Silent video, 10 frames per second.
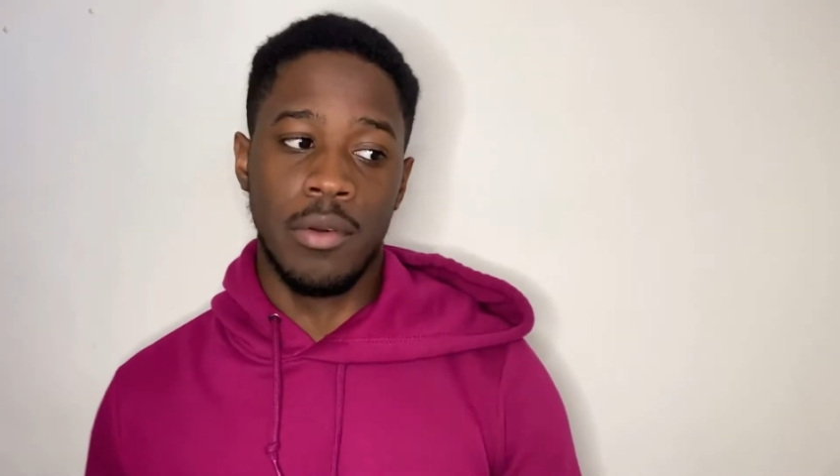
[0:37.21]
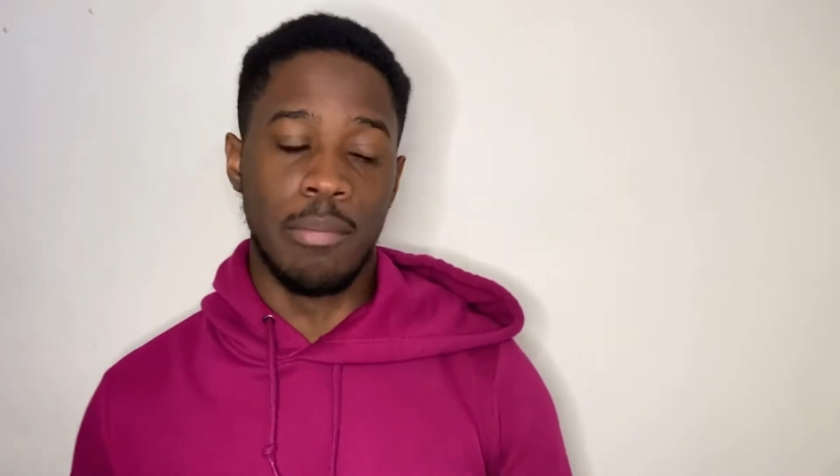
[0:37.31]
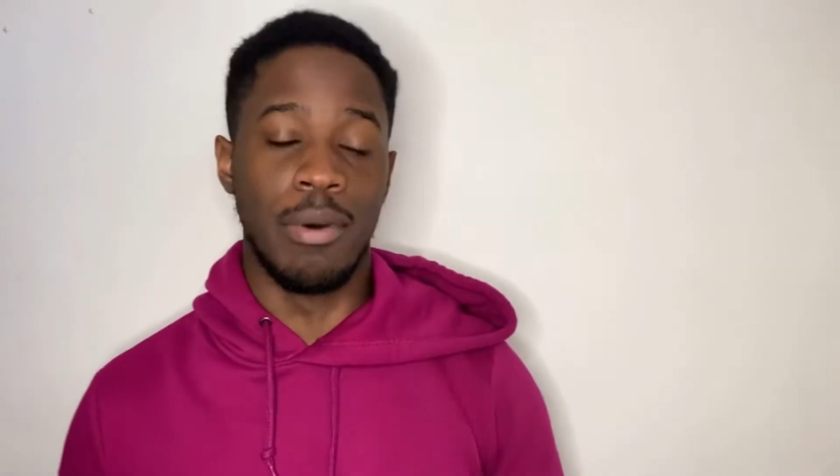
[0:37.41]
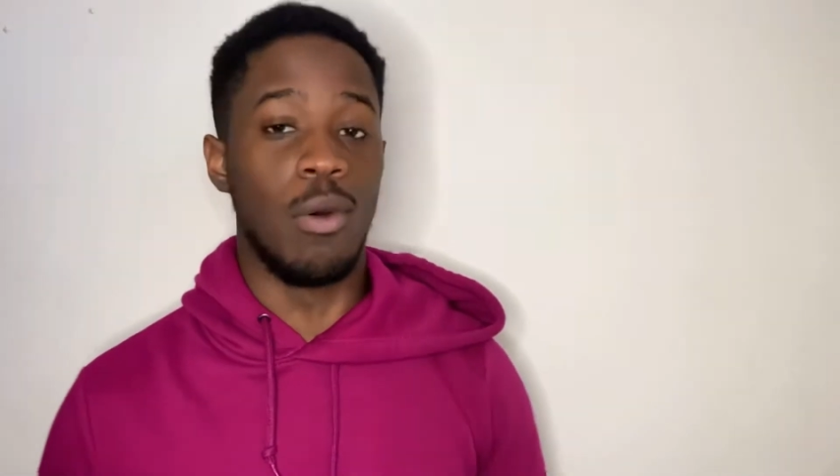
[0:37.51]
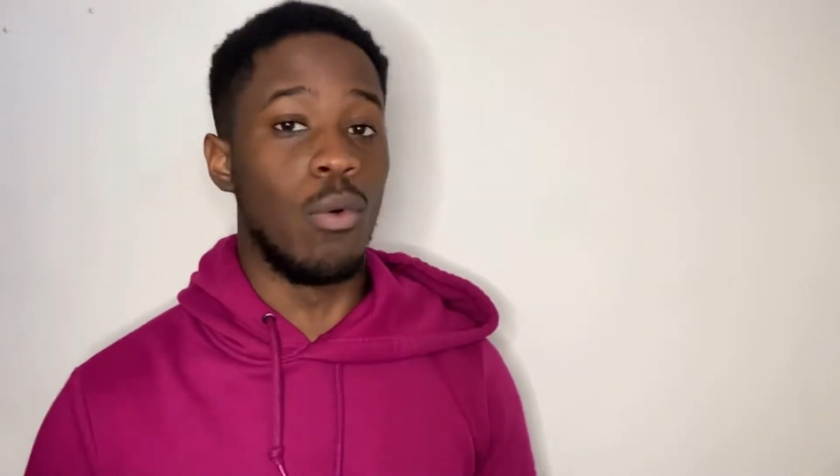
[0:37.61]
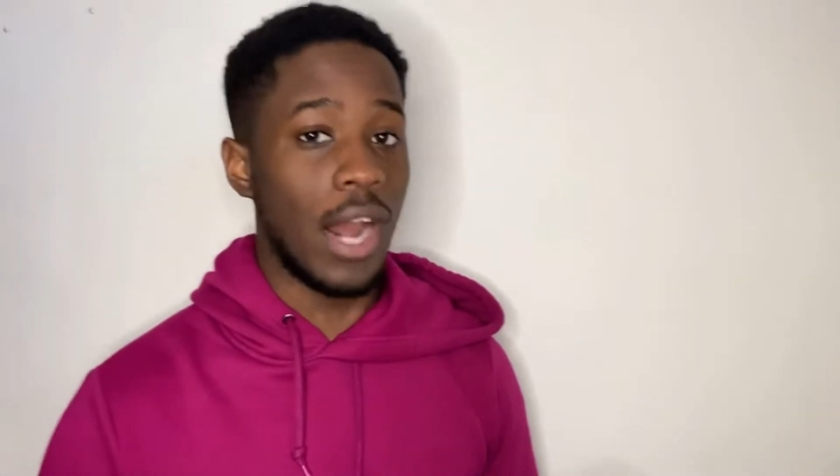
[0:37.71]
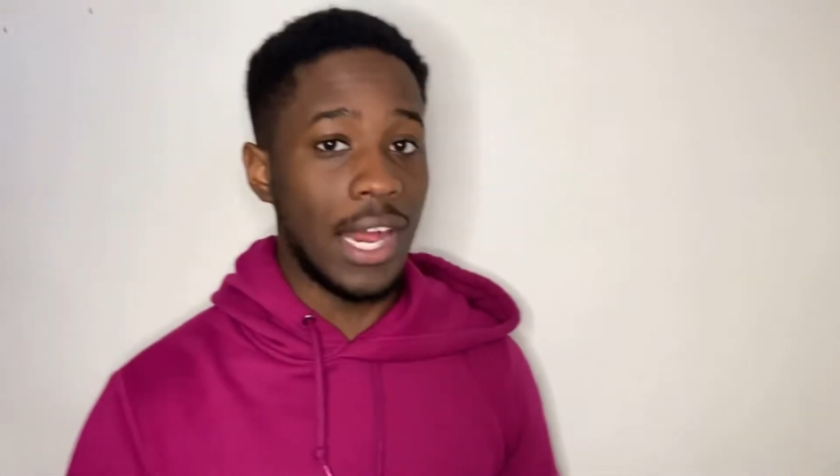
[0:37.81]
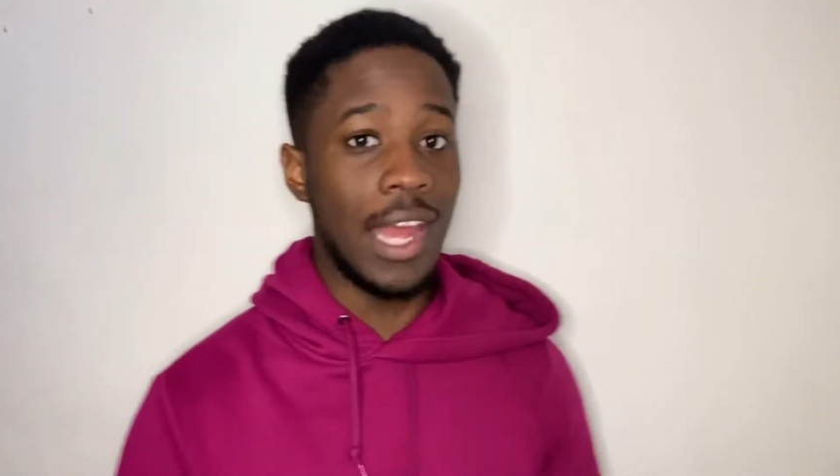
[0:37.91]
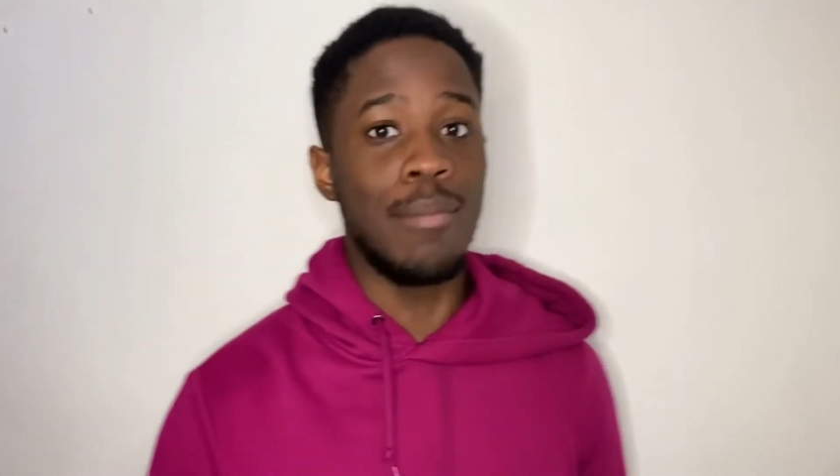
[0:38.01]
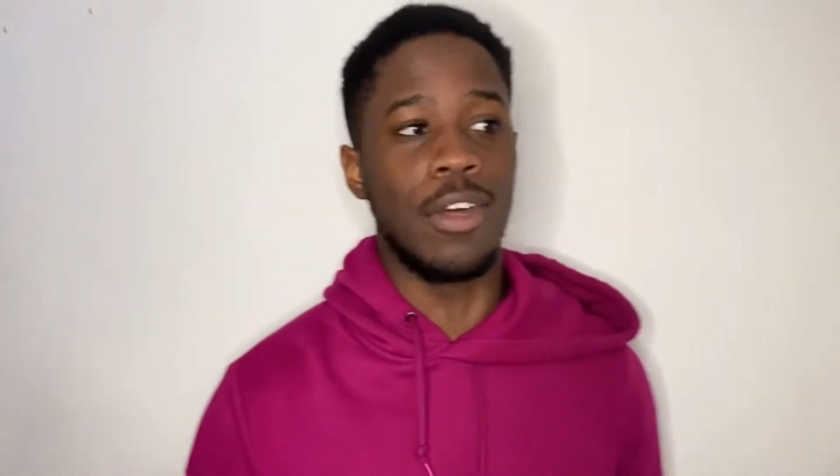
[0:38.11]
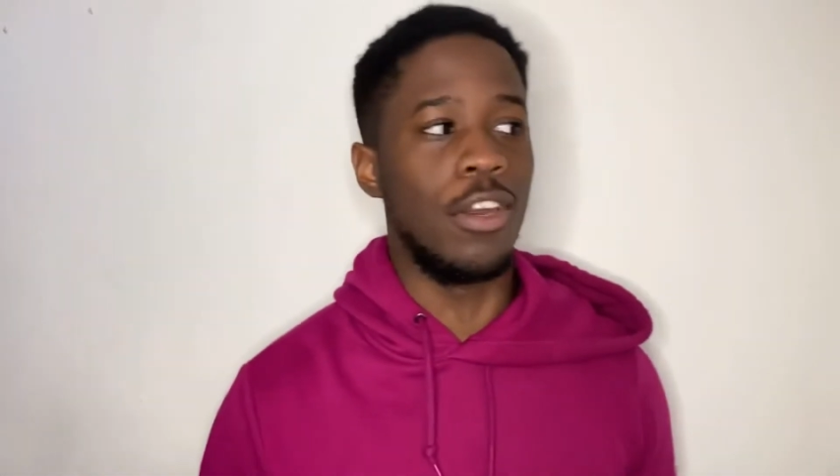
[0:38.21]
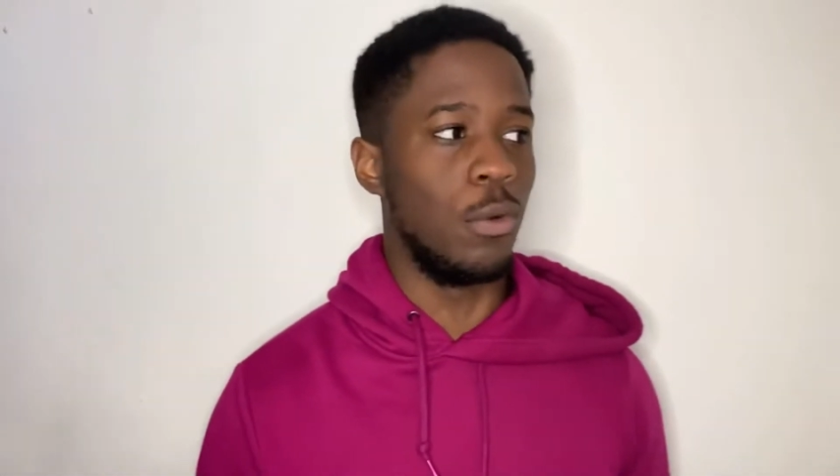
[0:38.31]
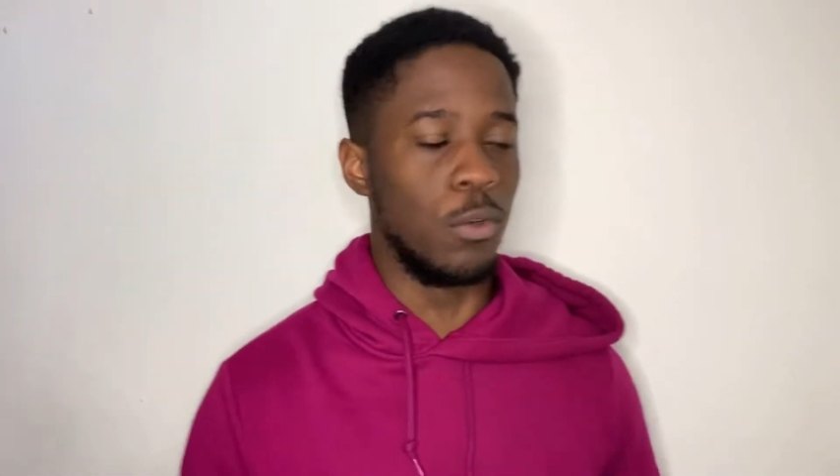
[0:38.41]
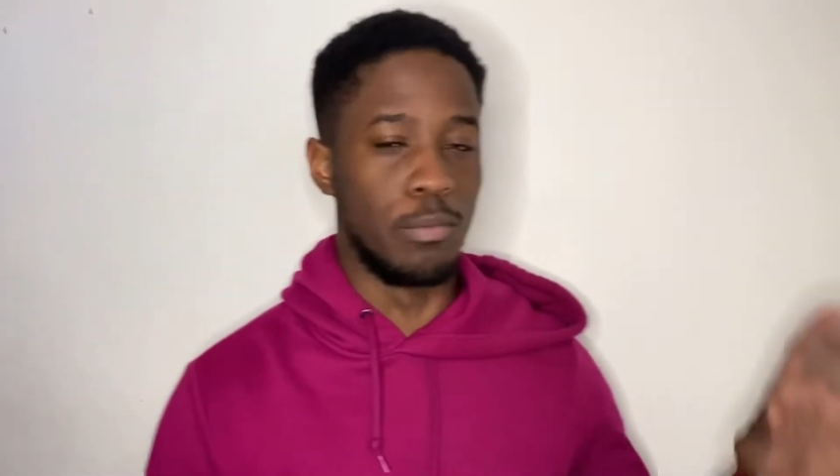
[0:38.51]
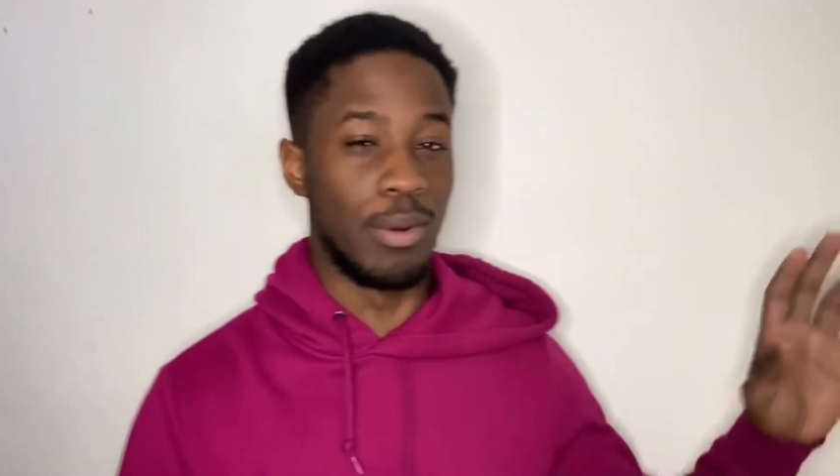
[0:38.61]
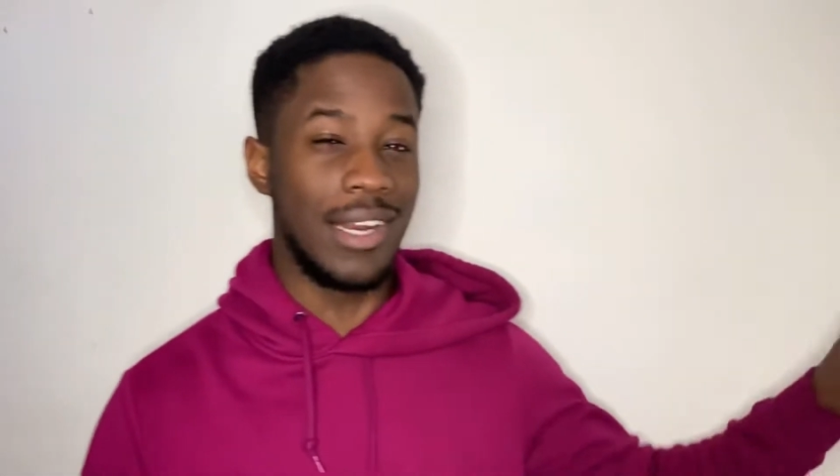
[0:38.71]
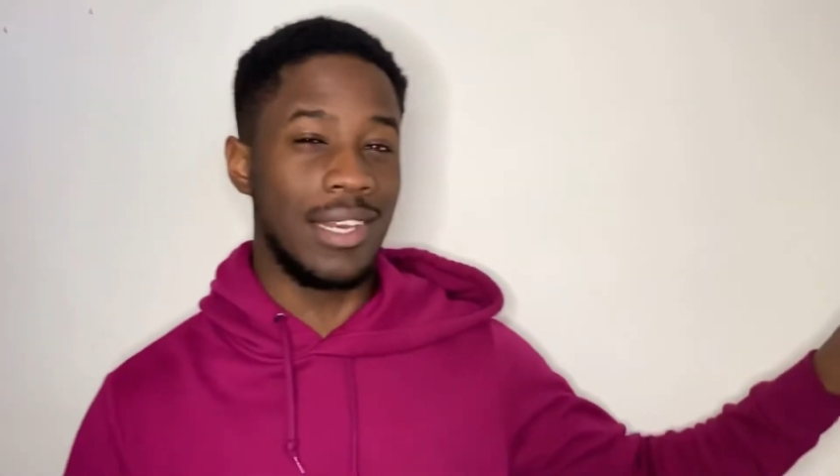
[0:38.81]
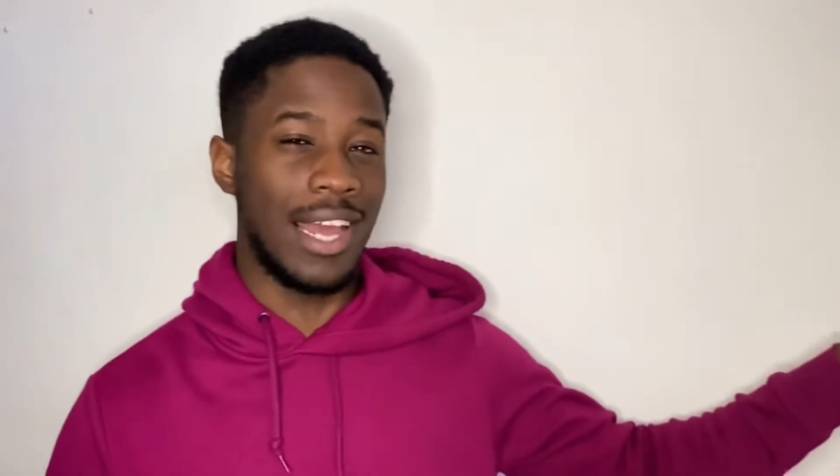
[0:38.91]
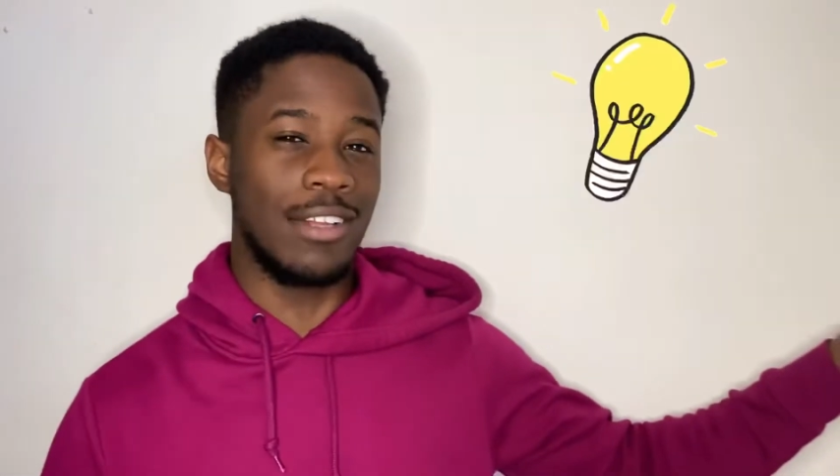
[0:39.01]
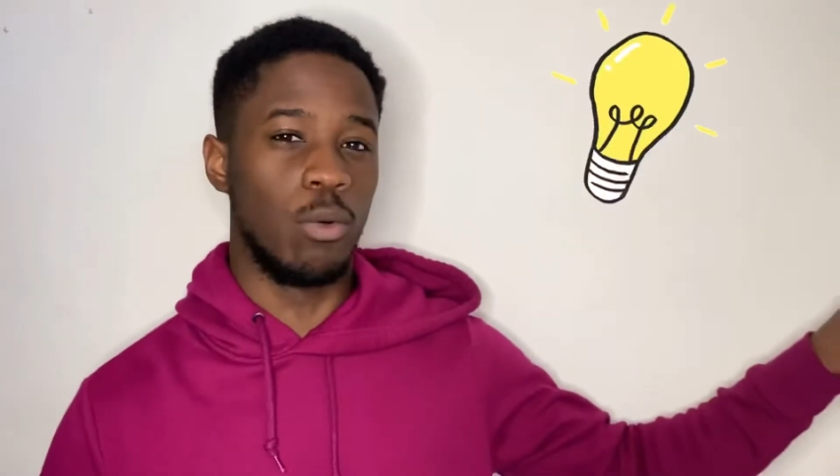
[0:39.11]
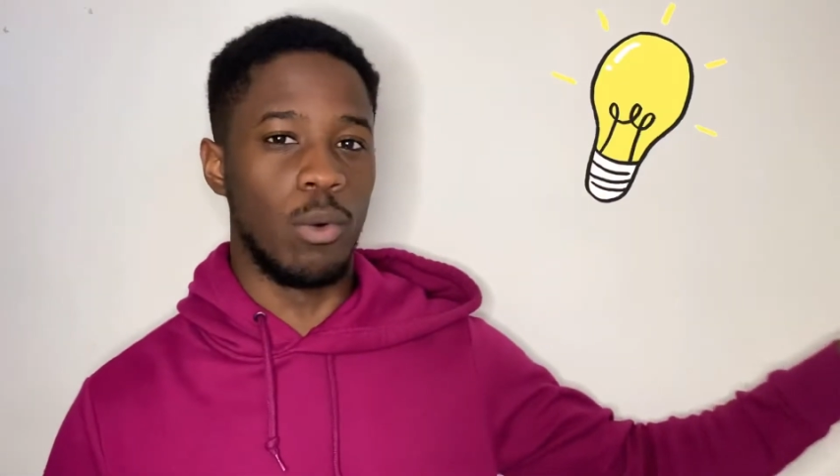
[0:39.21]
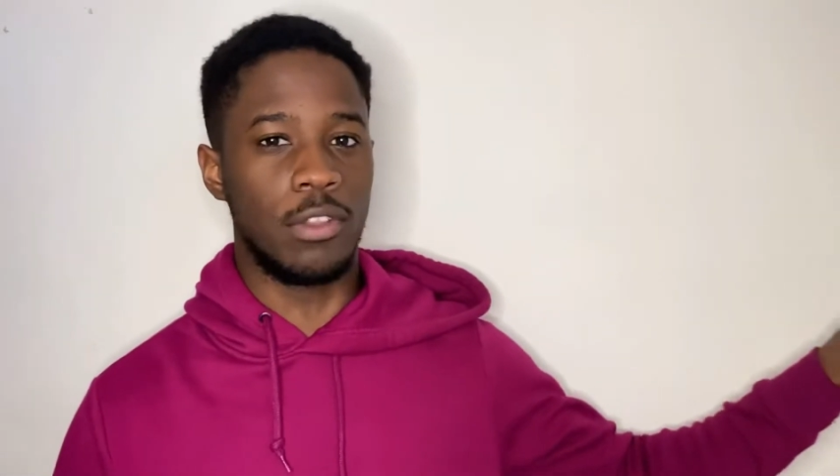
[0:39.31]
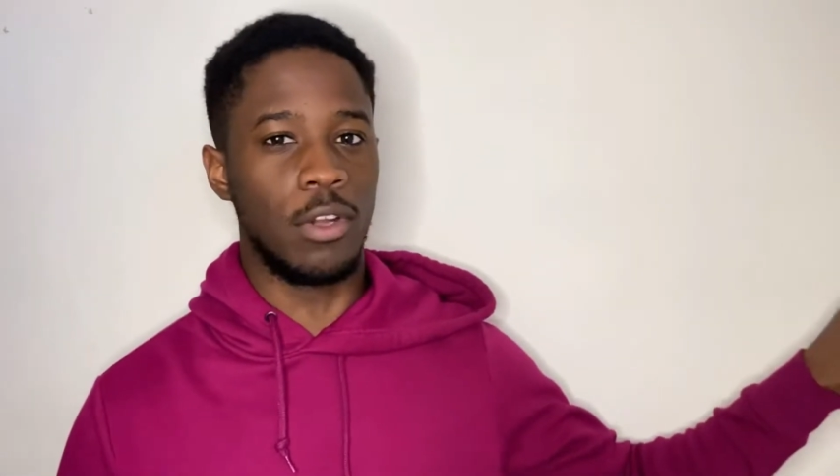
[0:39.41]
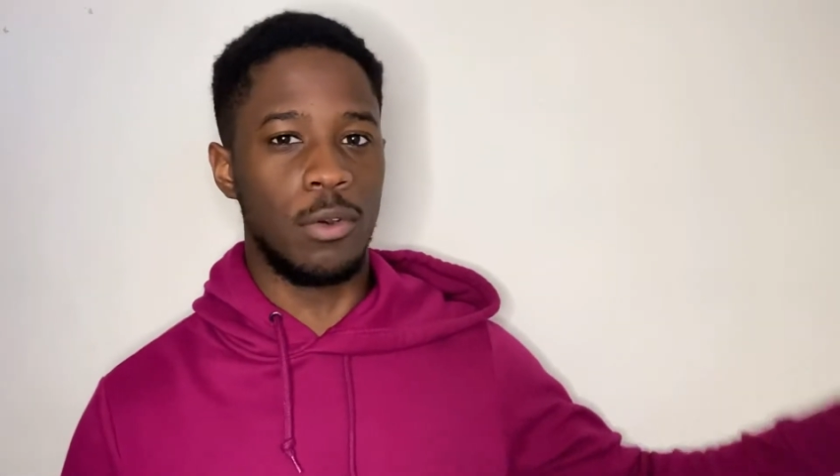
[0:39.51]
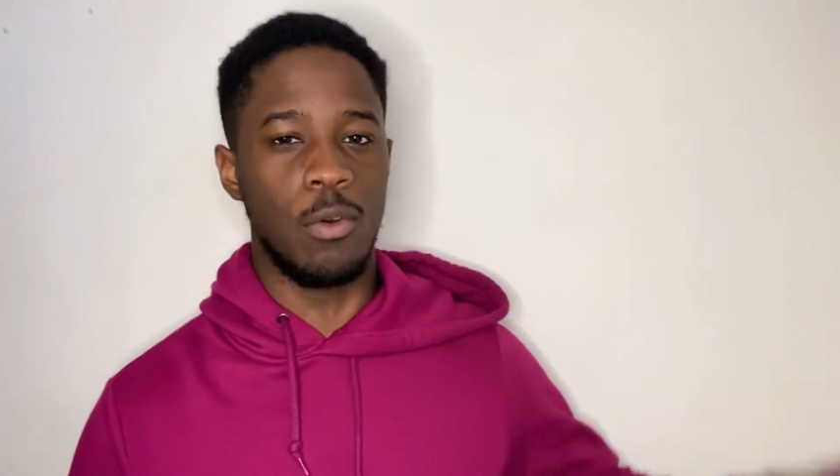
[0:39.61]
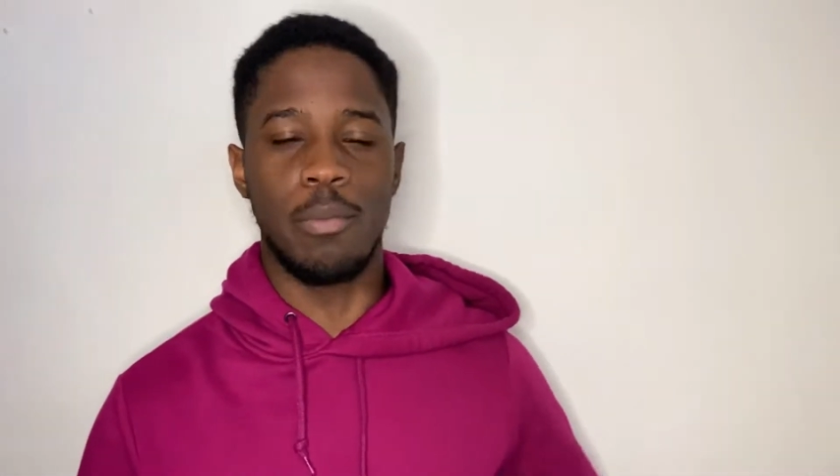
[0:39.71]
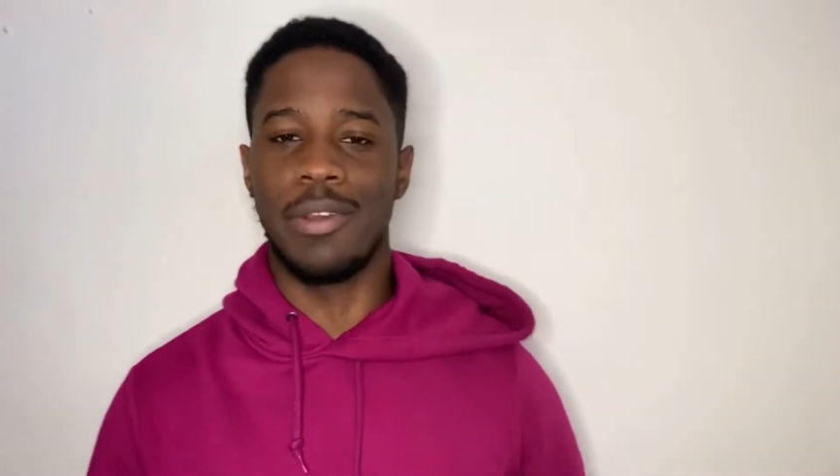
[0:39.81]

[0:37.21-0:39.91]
but what I am going to do is bring light to what they're doing,